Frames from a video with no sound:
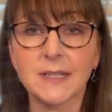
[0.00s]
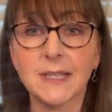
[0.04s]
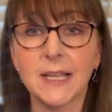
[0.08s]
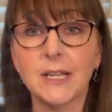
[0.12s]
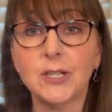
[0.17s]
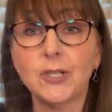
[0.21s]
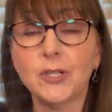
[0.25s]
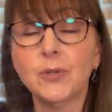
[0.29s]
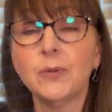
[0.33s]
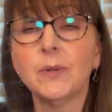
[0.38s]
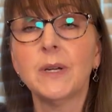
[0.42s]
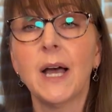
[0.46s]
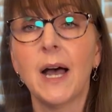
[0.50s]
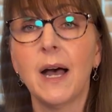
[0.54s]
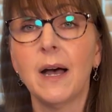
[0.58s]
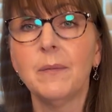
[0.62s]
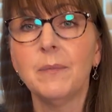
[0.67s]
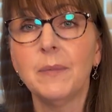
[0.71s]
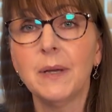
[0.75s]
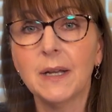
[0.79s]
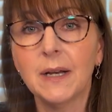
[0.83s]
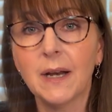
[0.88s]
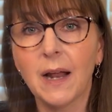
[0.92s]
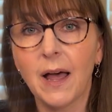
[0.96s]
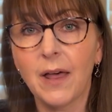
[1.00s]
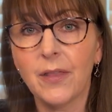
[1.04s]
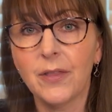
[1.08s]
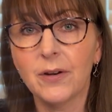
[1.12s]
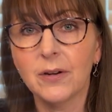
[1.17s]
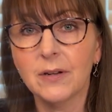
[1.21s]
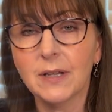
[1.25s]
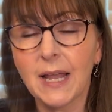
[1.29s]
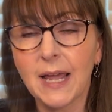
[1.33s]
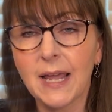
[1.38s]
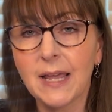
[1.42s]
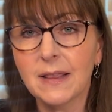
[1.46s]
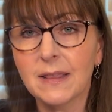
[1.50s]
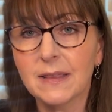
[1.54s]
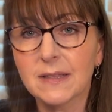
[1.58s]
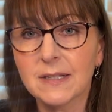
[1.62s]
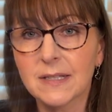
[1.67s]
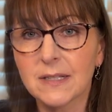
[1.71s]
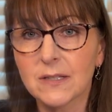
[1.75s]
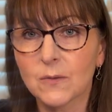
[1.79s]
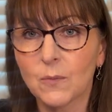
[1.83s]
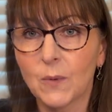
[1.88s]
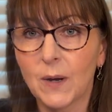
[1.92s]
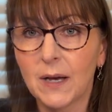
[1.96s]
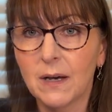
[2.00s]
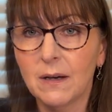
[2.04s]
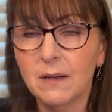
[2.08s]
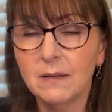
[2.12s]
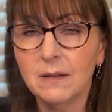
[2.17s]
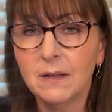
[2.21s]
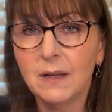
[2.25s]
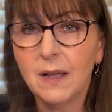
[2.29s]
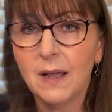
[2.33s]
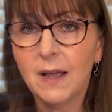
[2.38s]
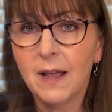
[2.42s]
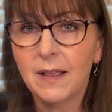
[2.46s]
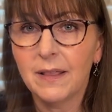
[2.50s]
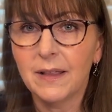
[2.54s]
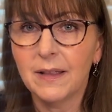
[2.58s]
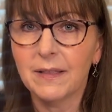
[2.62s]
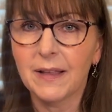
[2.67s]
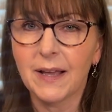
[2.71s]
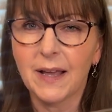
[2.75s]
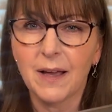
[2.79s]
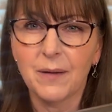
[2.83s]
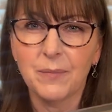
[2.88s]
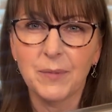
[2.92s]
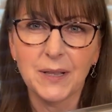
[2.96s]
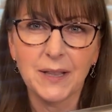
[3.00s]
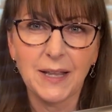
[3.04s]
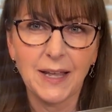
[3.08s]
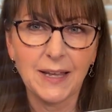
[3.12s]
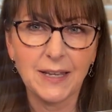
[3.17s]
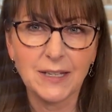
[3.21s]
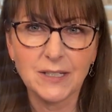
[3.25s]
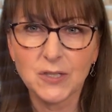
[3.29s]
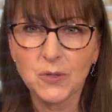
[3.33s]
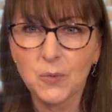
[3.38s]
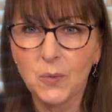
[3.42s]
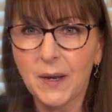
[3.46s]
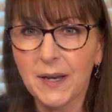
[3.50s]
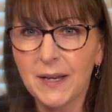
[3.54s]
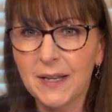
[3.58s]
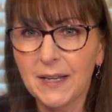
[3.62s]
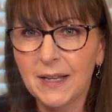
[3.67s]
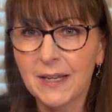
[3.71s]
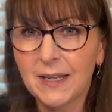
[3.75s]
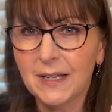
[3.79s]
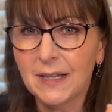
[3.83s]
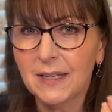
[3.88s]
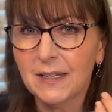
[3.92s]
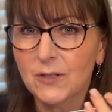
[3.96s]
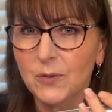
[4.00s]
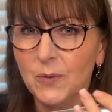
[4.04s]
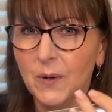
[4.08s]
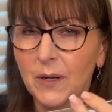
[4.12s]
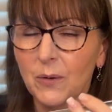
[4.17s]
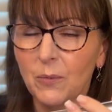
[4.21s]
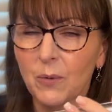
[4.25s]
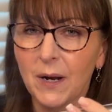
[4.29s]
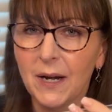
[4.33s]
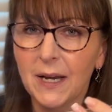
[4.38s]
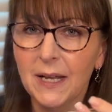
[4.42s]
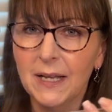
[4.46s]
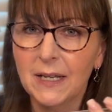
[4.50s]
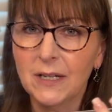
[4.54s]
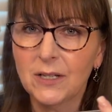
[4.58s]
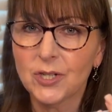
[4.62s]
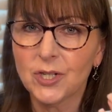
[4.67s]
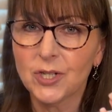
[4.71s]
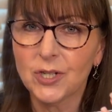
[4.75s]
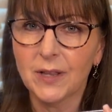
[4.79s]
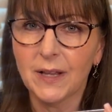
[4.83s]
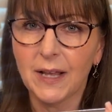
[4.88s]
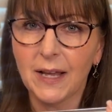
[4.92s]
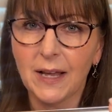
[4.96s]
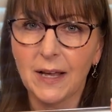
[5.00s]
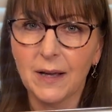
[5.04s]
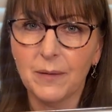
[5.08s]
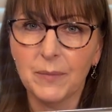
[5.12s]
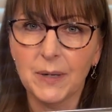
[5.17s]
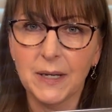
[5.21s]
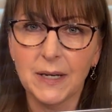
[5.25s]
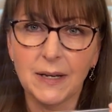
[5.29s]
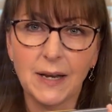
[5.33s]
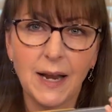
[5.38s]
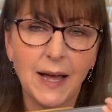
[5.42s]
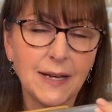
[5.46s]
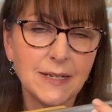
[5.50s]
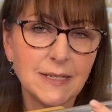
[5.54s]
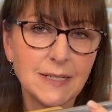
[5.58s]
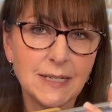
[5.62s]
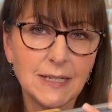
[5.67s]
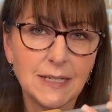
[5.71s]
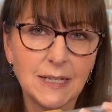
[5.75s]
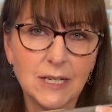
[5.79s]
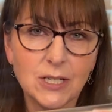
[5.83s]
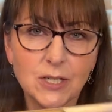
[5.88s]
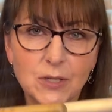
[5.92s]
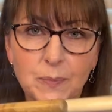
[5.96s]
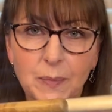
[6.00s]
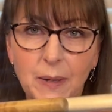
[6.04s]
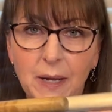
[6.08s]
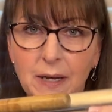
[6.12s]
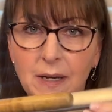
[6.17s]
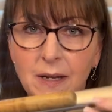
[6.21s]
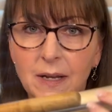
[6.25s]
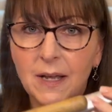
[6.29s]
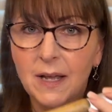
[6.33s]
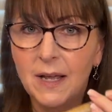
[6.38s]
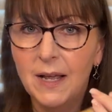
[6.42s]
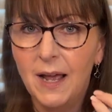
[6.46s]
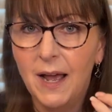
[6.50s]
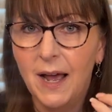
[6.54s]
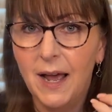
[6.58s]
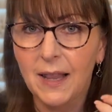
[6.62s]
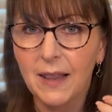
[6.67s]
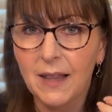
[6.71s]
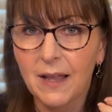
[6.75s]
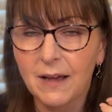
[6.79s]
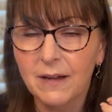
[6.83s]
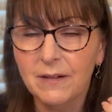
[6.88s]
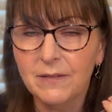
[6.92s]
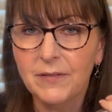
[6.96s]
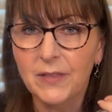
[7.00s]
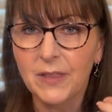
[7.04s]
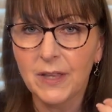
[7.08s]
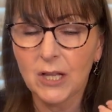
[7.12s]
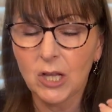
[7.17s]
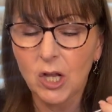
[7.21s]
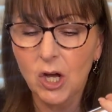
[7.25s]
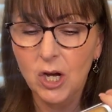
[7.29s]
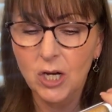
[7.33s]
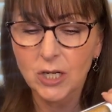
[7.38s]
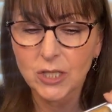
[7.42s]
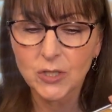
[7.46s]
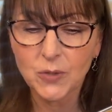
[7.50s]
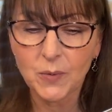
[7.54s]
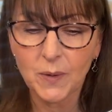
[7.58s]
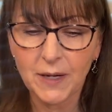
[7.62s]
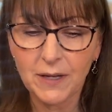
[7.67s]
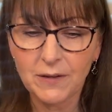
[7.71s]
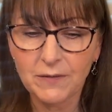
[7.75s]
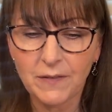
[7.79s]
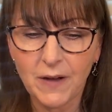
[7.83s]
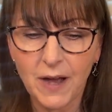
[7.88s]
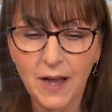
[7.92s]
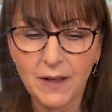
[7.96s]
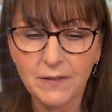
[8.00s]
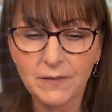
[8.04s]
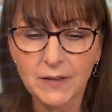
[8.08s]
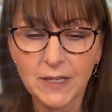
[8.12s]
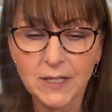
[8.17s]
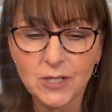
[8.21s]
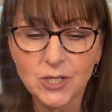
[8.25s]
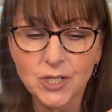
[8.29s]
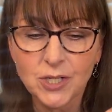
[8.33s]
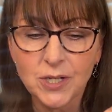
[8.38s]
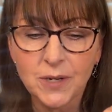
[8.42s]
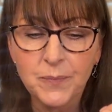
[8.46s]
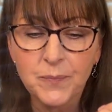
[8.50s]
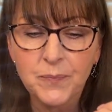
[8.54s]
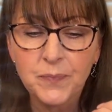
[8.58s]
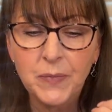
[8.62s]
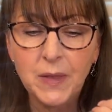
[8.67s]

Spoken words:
They do come in other lengths as well. I think they come in like a 20-inch, 21-inch, and they come in 19-inch, but I love the long 25-inch.